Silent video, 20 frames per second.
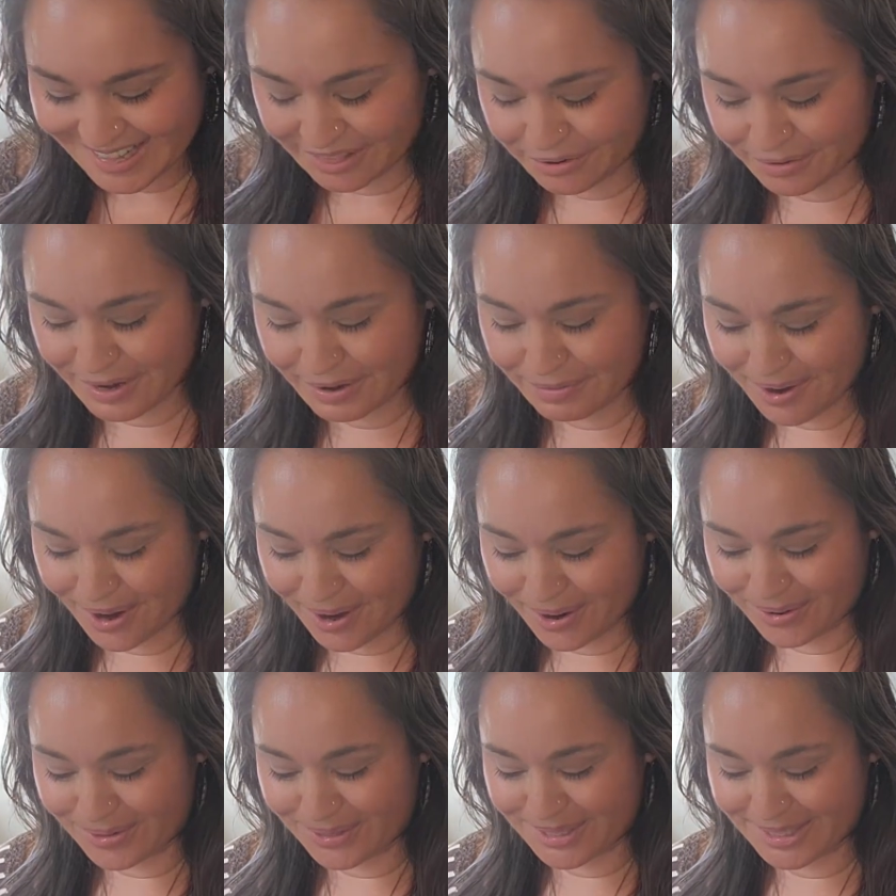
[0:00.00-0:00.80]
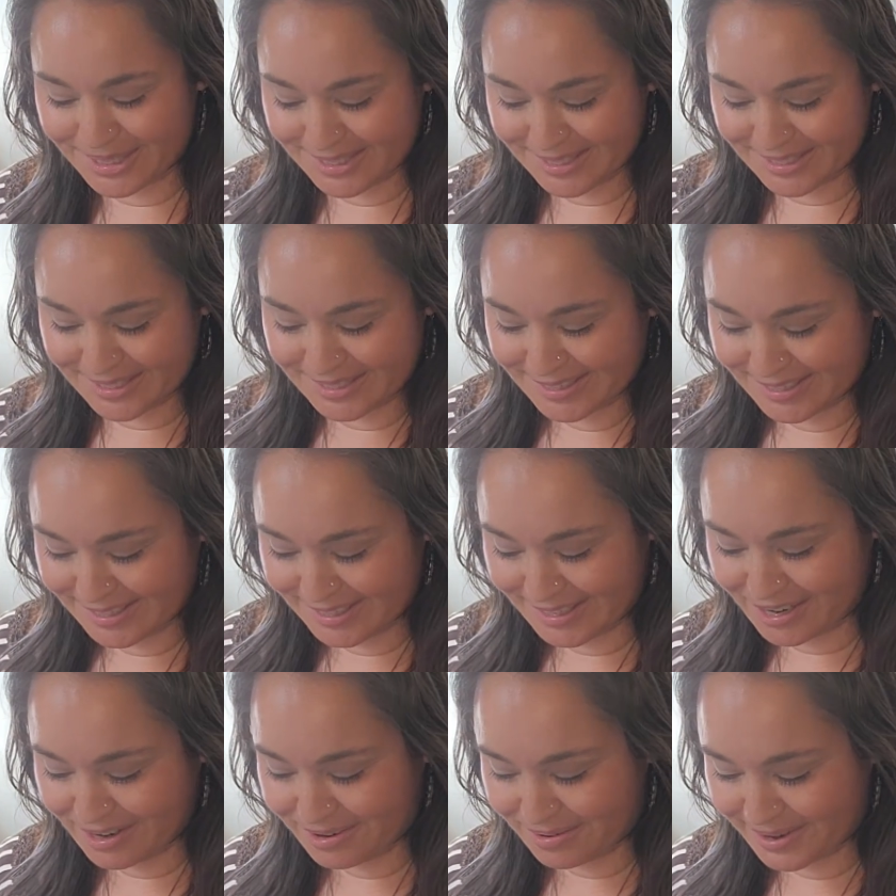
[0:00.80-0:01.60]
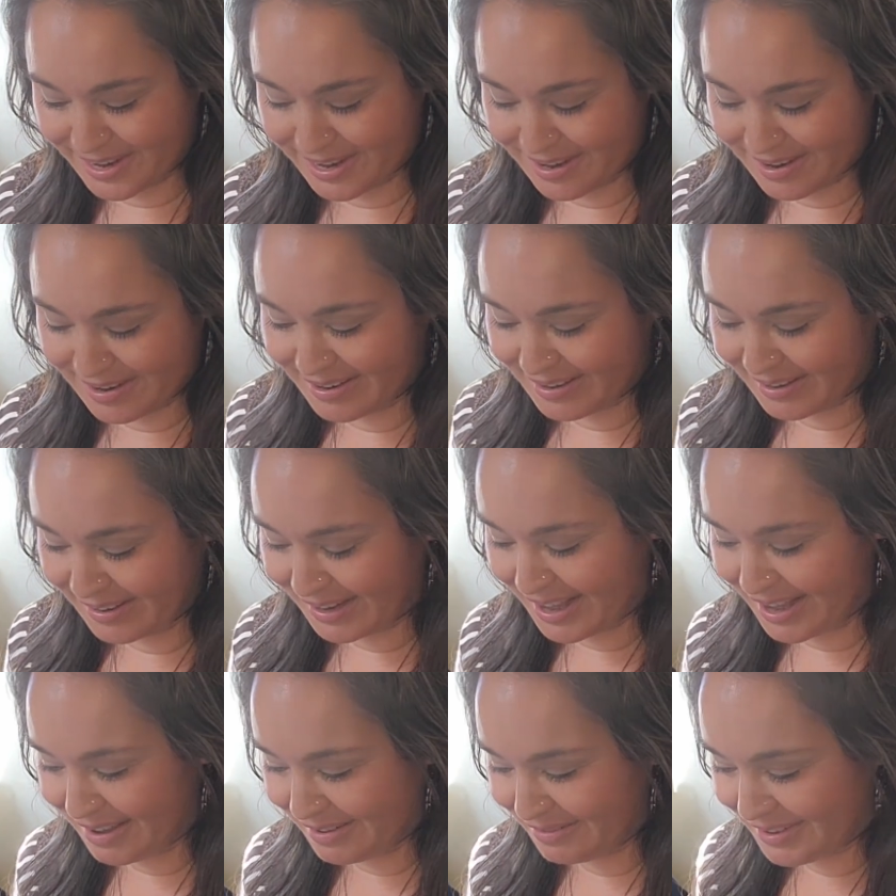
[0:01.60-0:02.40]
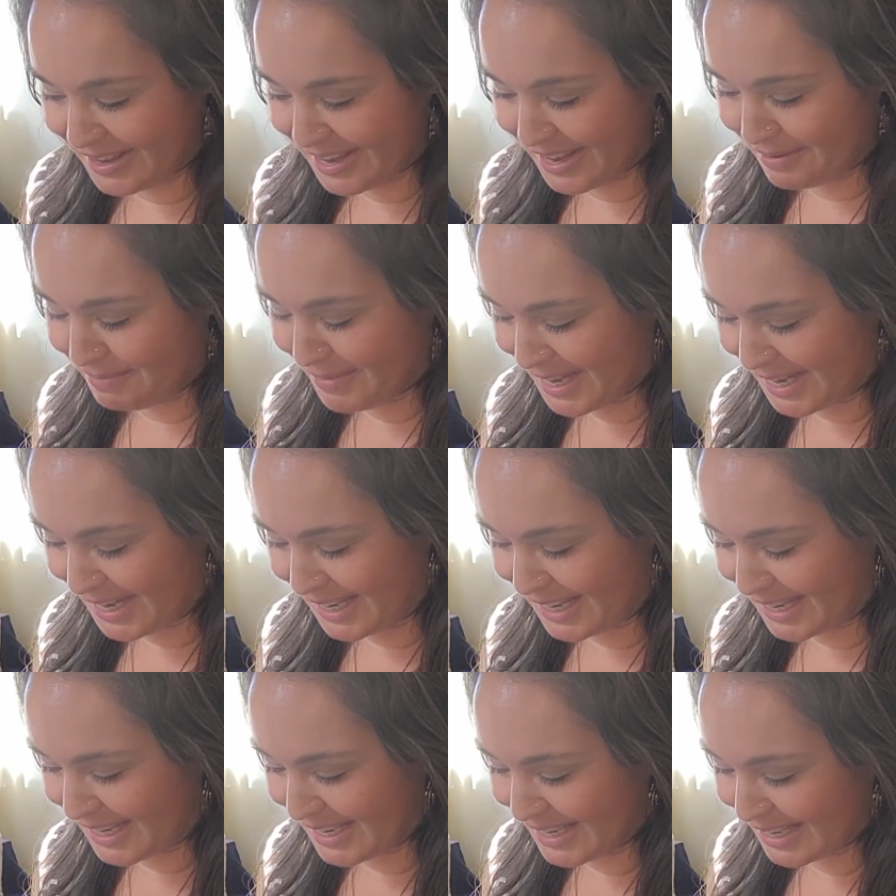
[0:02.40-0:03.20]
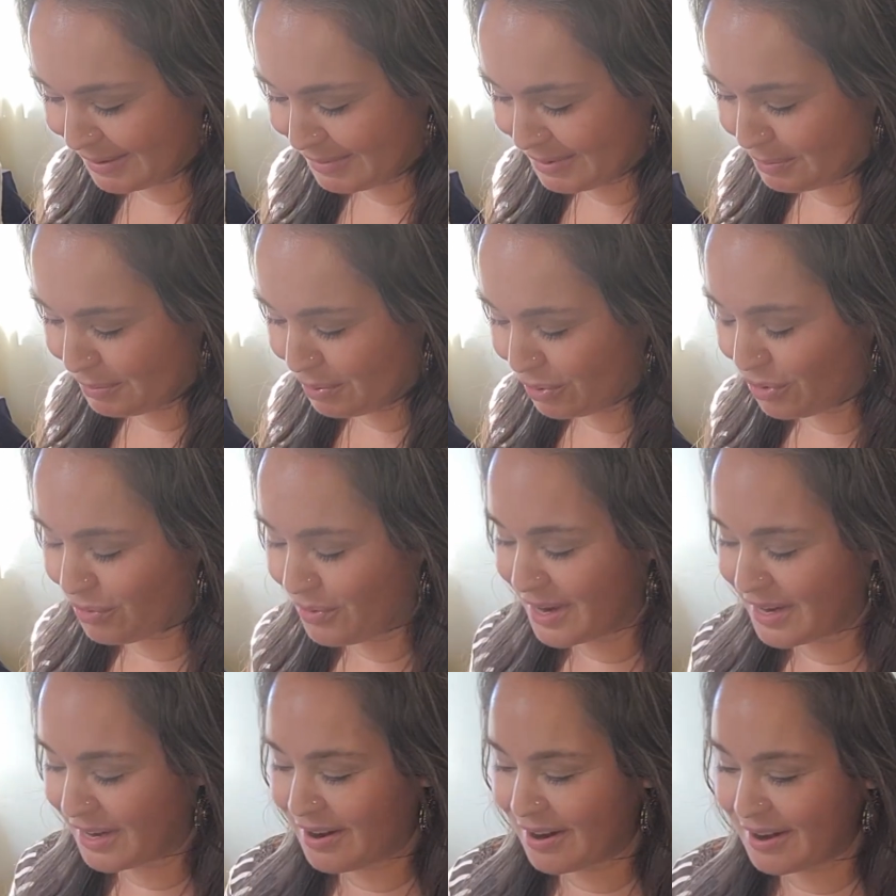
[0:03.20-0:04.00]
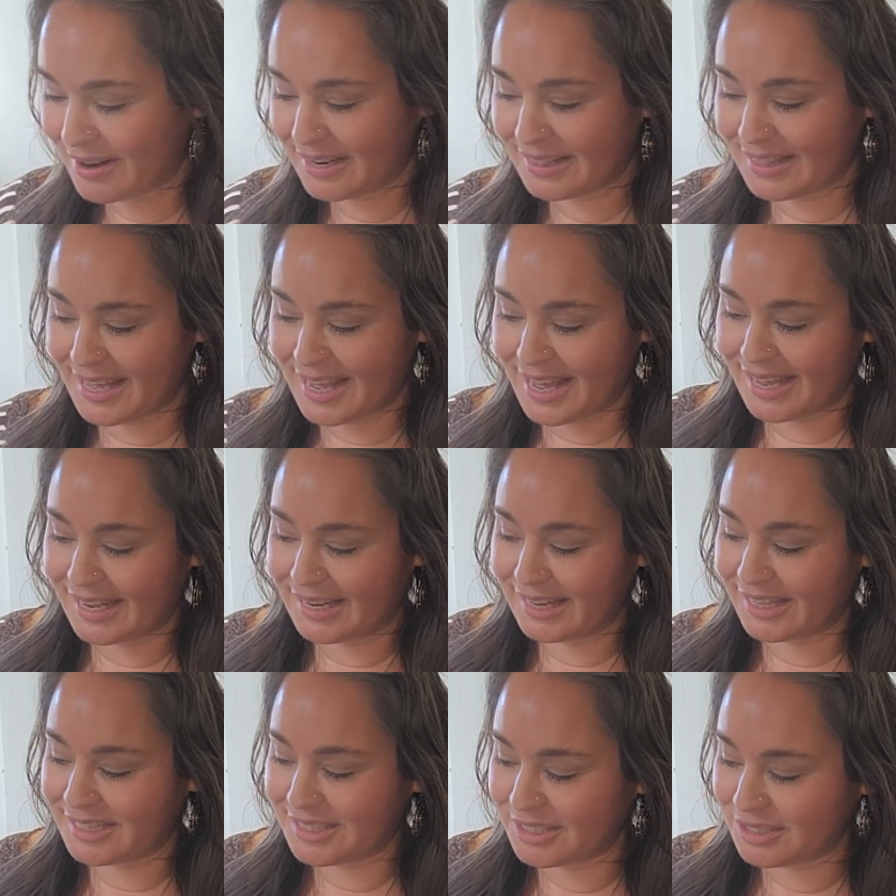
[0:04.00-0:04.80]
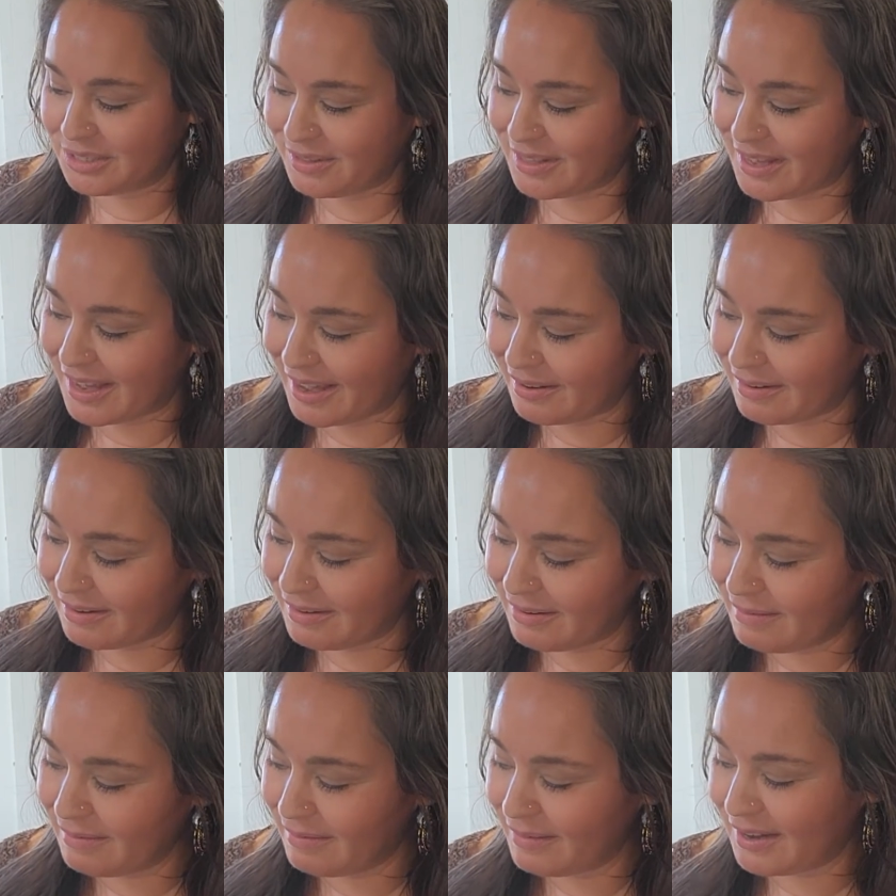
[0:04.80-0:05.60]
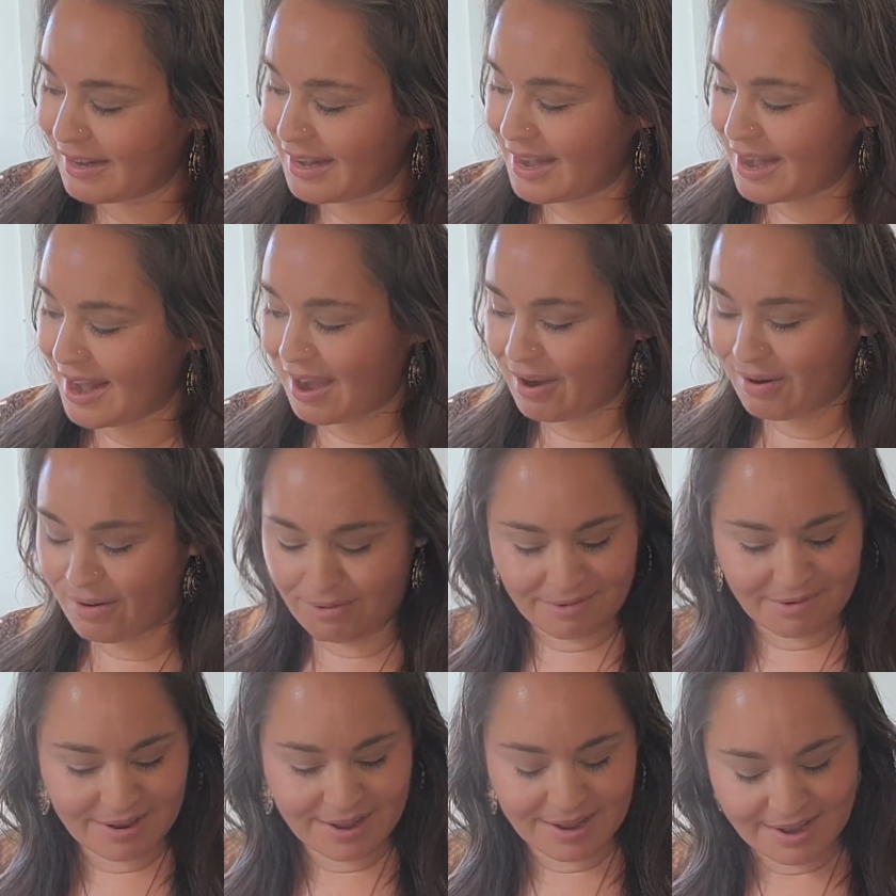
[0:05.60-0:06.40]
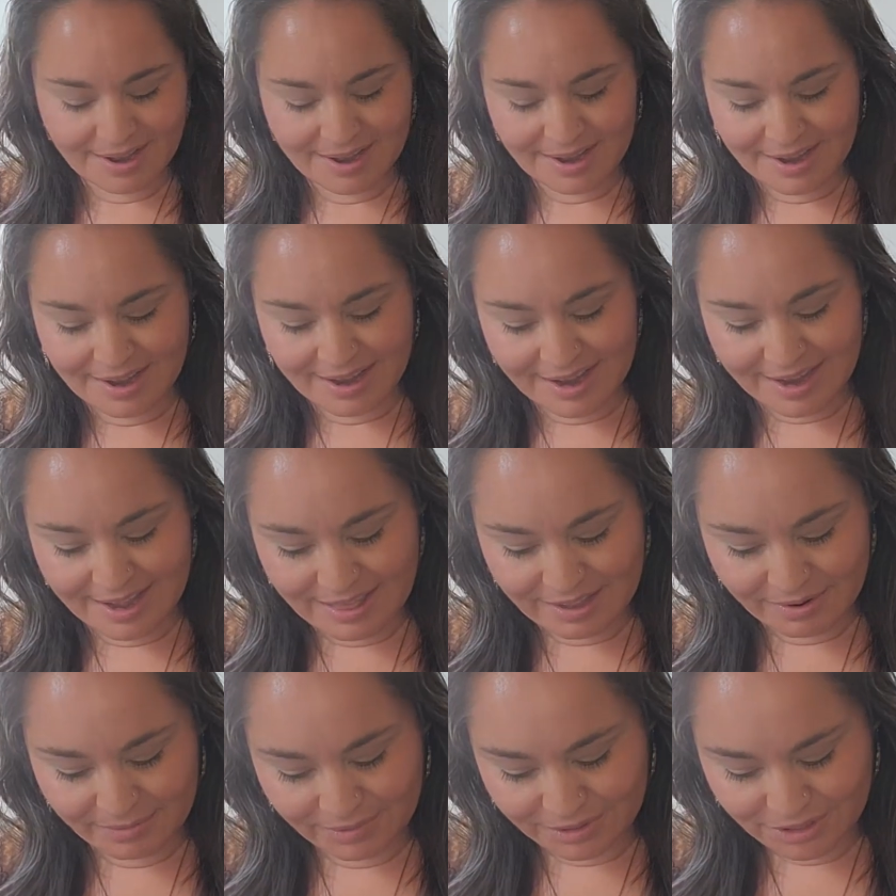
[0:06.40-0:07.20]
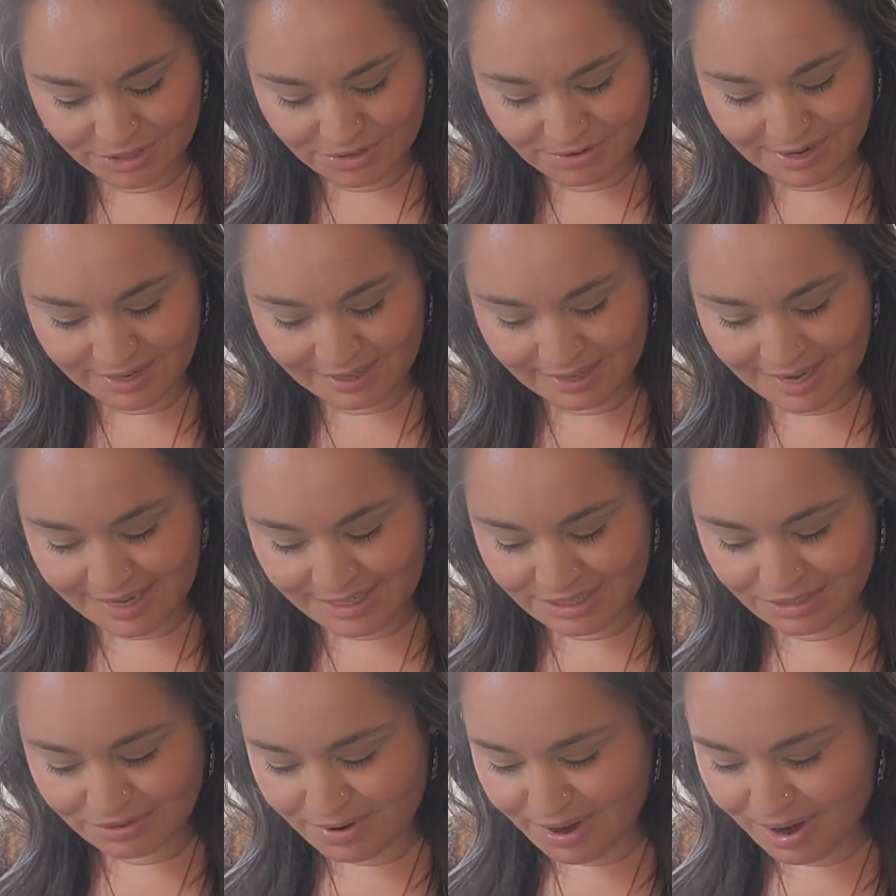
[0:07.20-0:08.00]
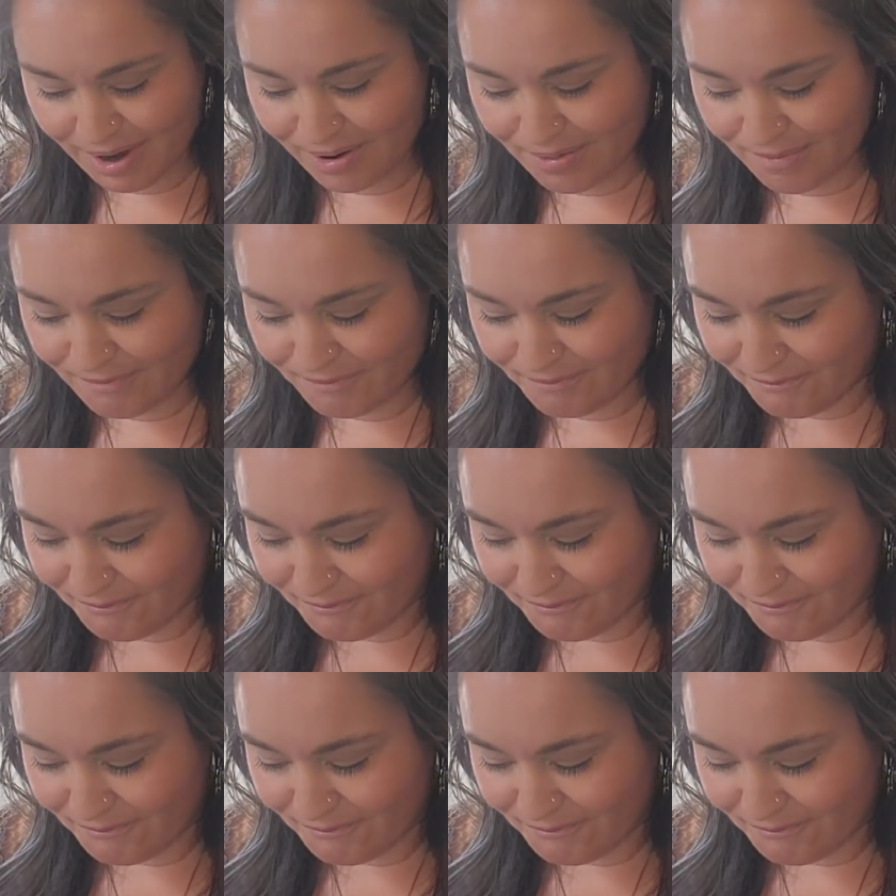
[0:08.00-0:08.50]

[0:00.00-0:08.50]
Three rows, career, love, and money. I'm gonna pull one card at the end. Let's do that now. And then we'll do our last row.